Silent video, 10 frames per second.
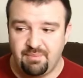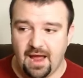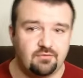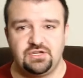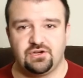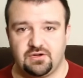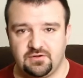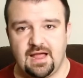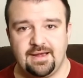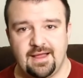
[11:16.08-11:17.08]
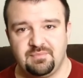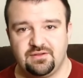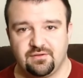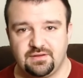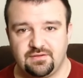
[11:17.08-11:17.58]
battery charger died on me
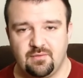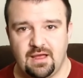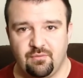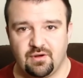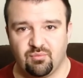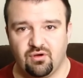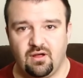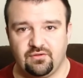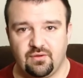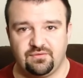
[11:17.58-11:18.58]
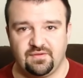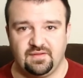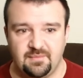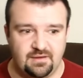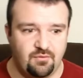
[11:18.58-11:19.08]
during the tournament at Winter Brawl, so I was very
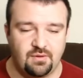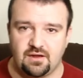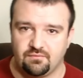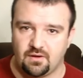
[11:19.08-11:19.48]
limited with what I could